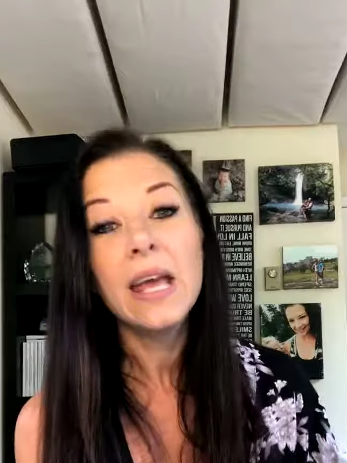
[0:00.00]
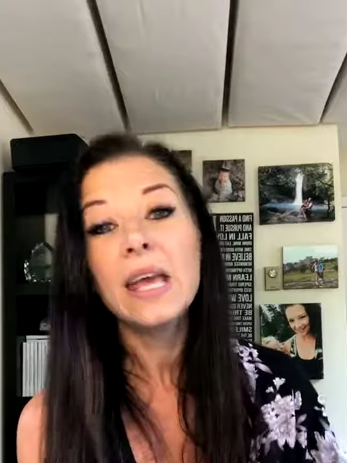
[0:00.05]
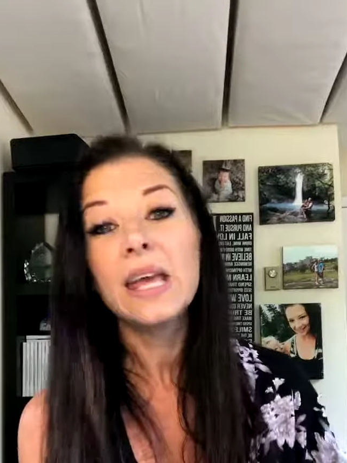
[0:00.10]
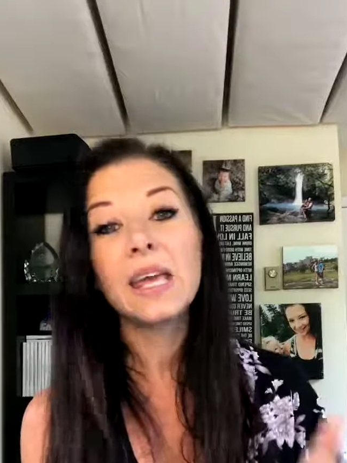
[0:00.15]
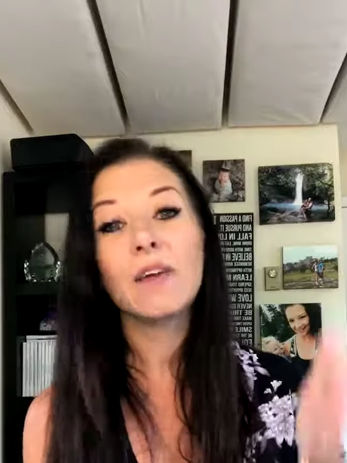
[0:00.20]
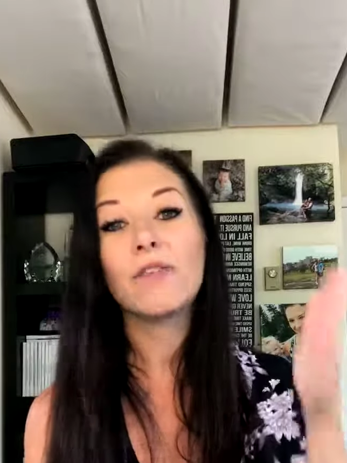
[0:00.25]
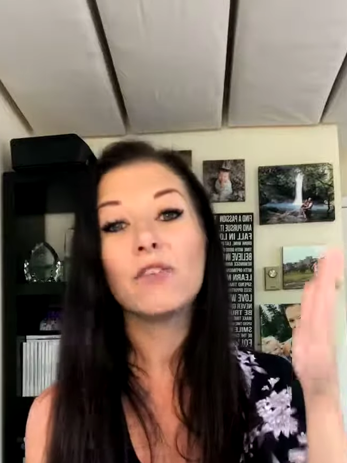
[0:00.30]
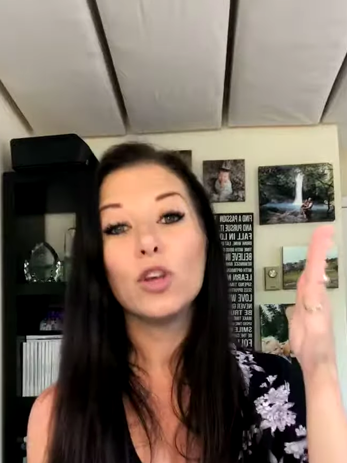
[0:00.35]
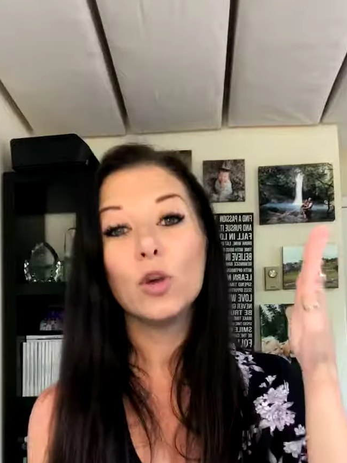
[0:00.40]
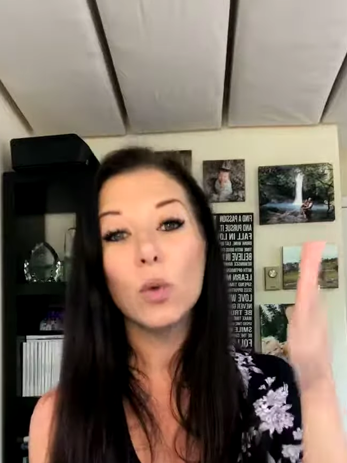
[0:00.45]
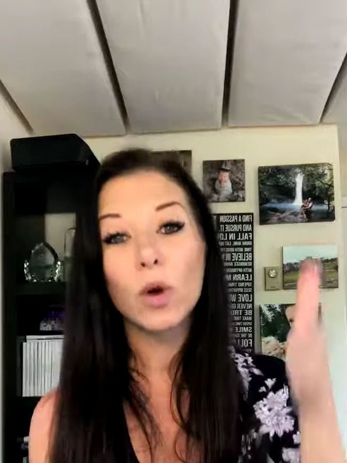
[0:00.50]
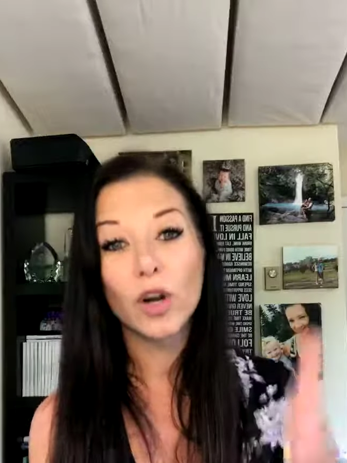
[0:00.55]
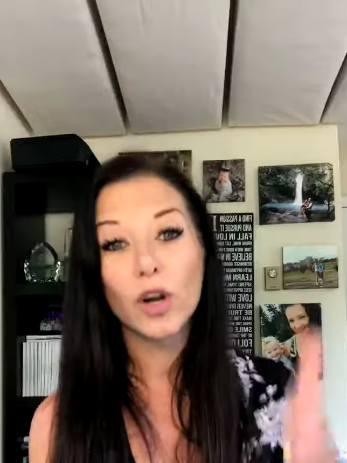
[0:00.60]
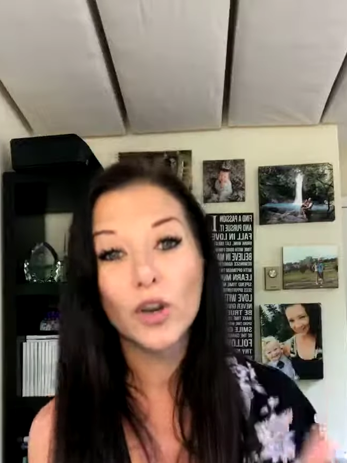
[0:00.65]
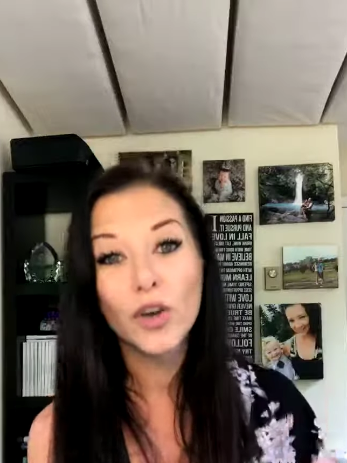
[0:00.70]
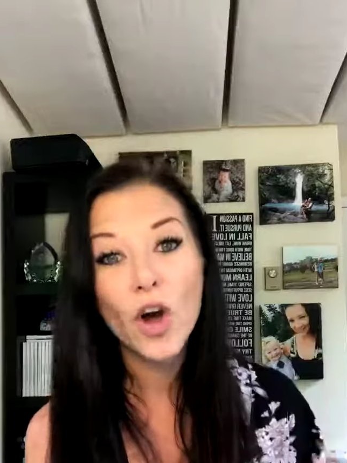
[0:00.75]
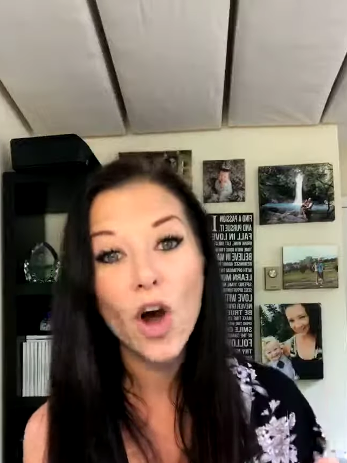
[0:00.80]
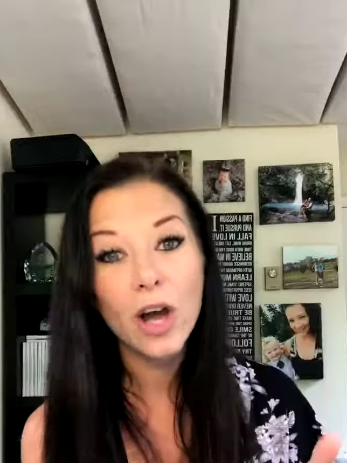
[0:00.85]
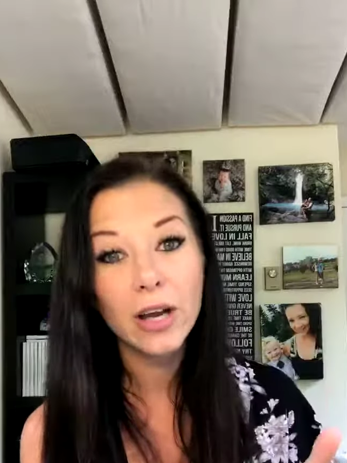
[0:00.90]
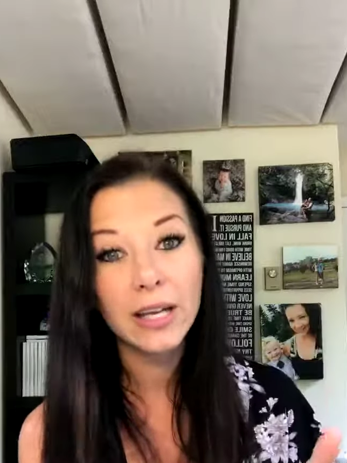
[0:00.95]
If you are
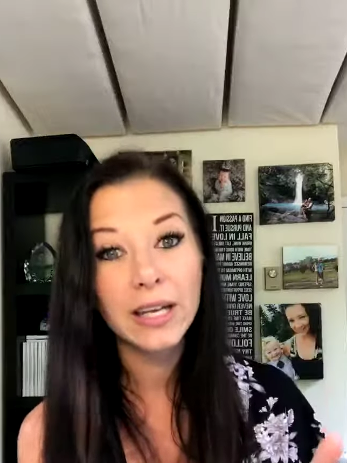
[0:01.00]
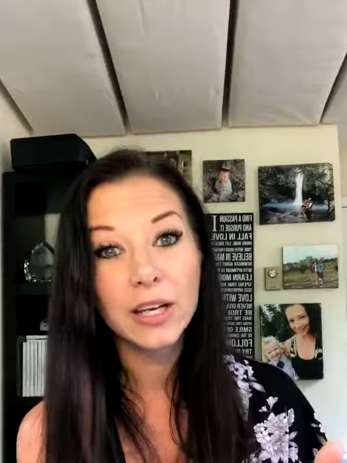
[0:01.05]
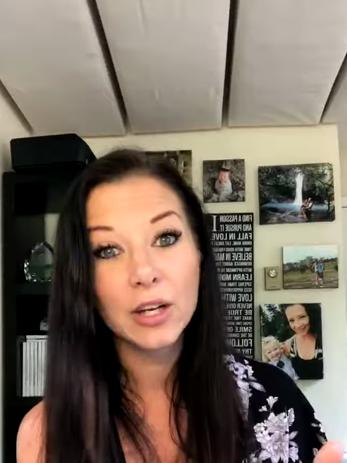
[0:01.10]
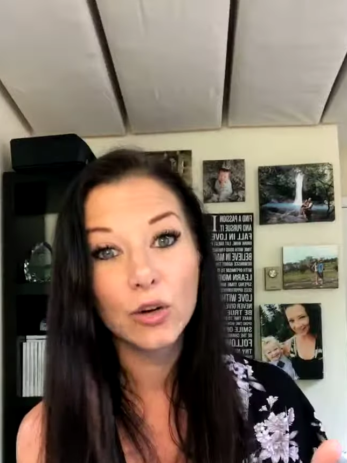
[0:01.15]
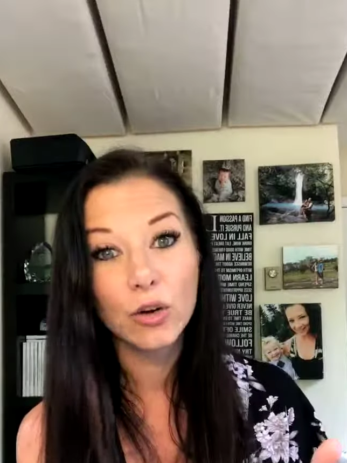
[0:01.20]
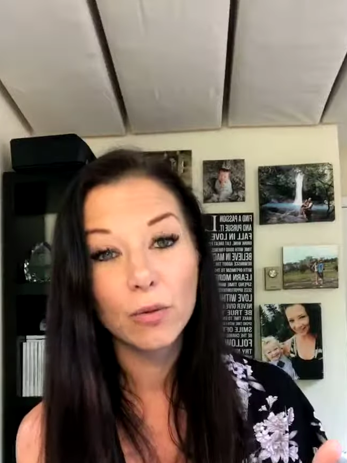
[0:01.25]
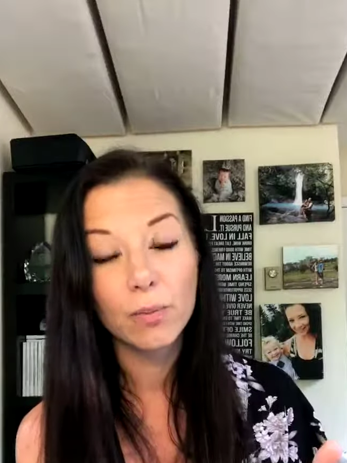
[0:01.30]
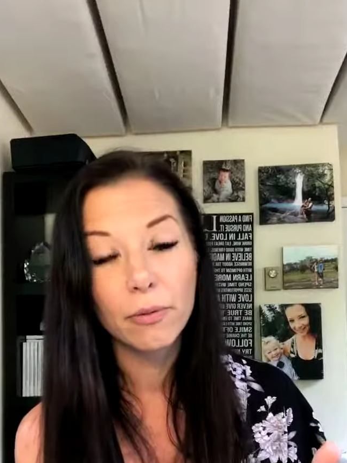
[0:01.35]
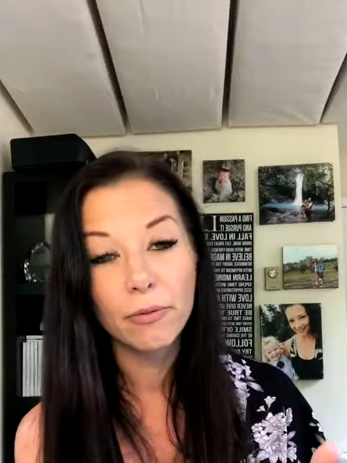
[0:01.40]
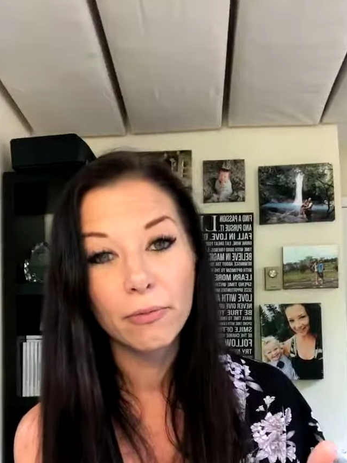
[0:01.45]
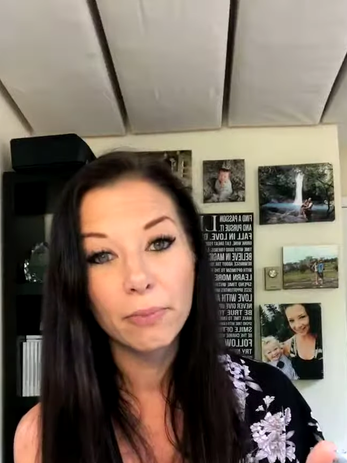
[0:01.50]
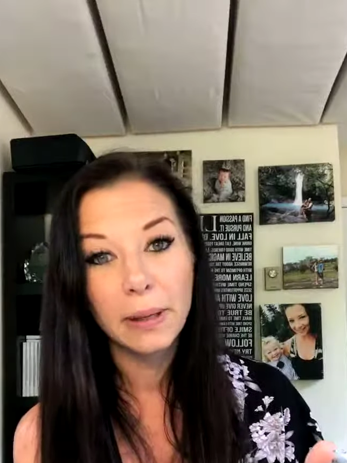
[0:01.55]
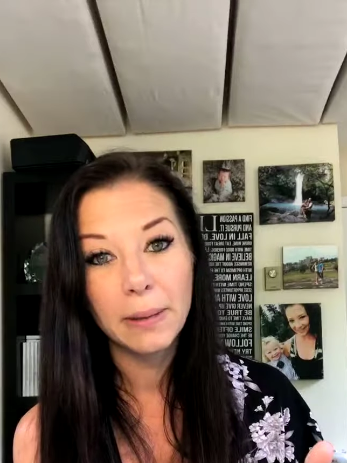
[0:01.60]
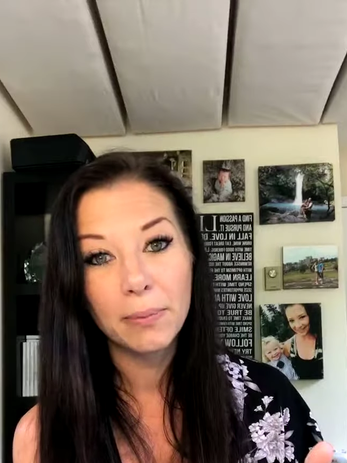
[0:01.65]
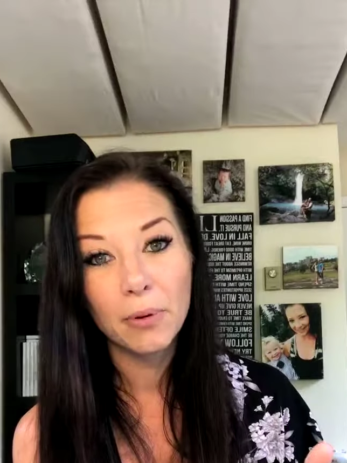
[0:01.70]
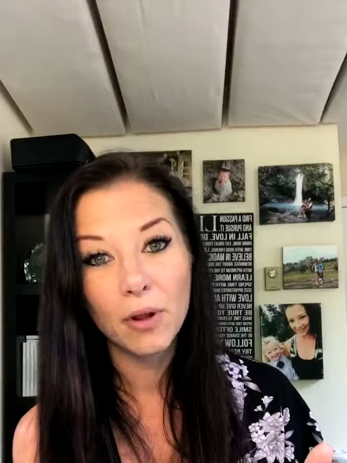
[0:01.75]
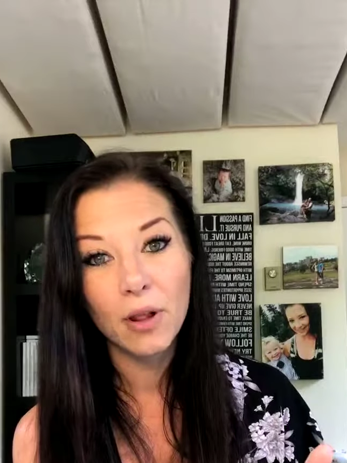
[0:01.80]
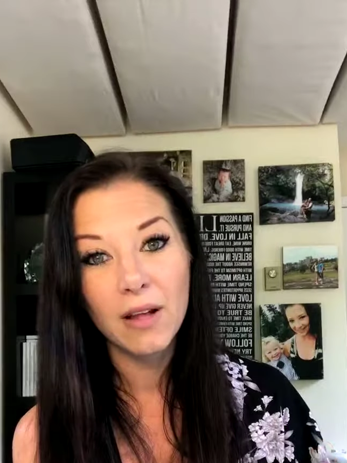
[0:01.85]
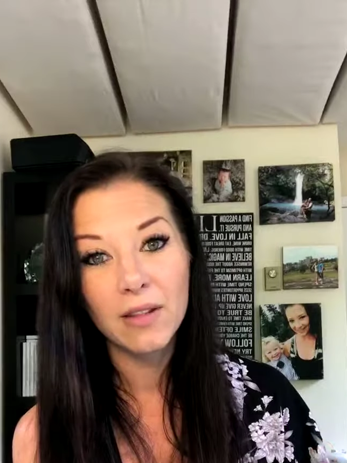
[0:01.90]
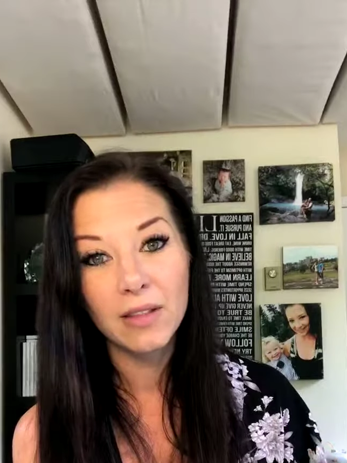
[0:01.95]
not in a group of
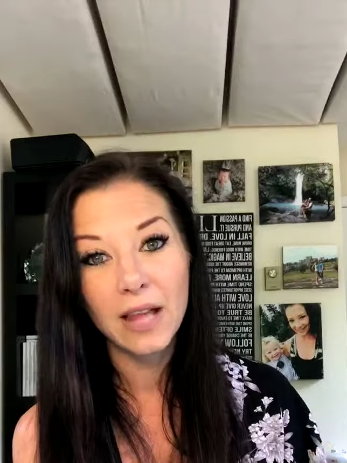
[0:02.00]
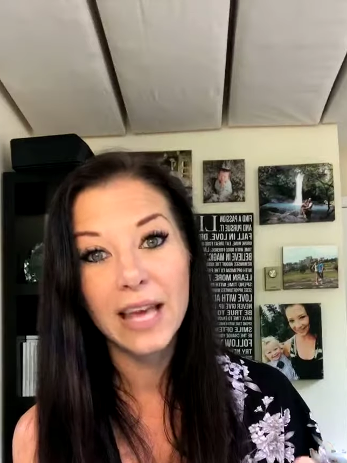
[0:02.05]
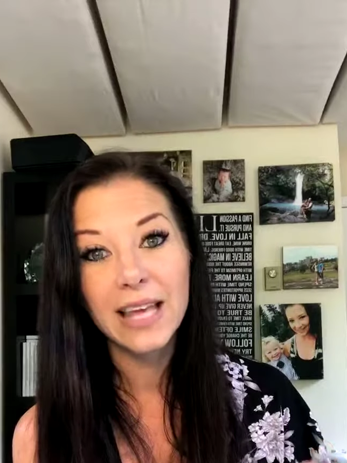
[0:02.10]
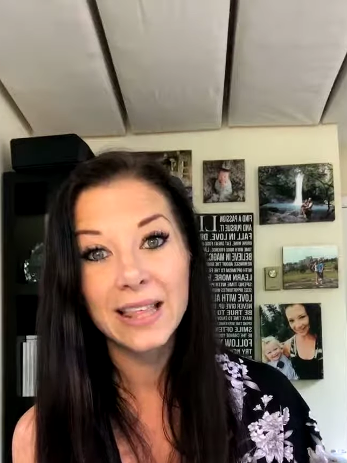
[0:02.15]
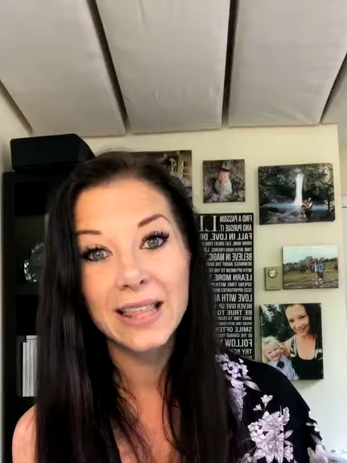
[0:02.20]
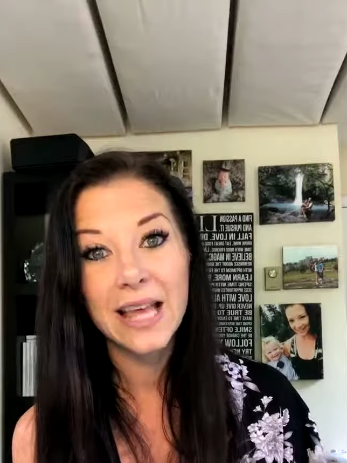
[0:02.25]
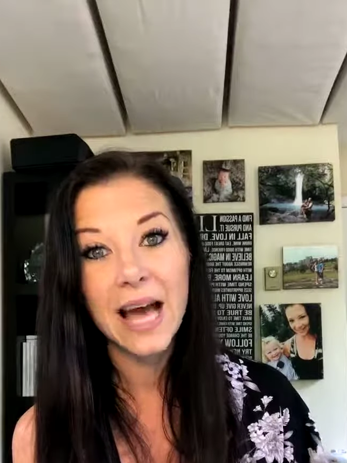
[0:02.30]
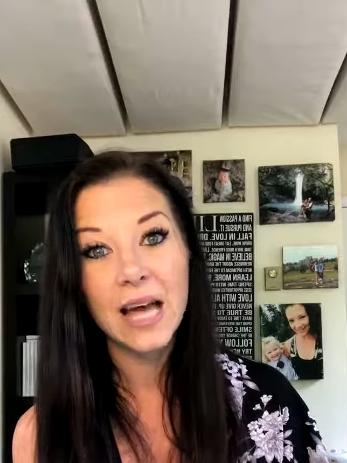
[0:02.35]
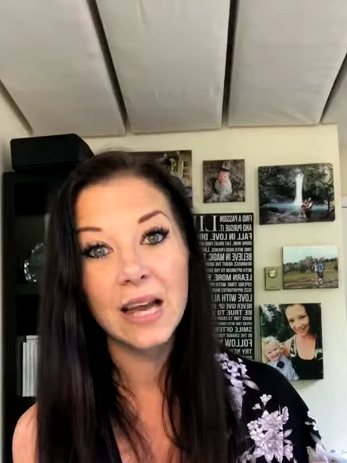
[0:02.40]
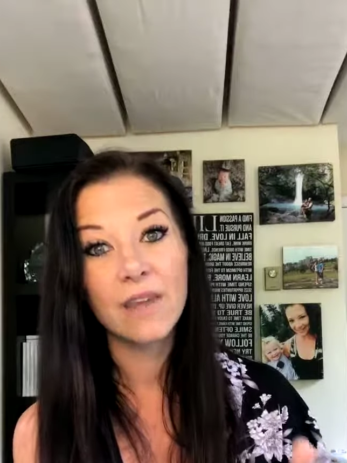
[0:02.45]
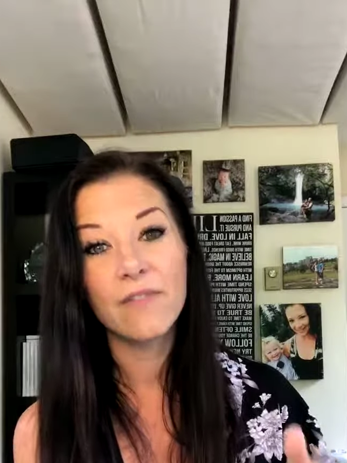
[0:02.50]
people like that,